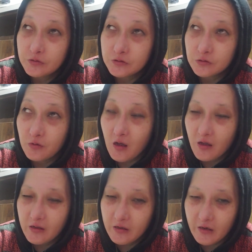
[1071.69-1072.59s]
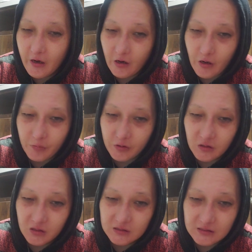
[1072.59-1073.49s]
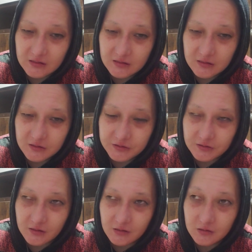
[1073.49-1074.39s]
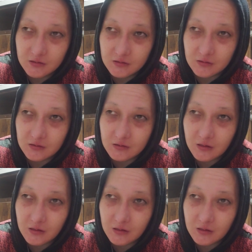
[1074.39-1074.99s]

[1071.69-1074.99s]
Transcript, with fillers: to eat. I got pierogies and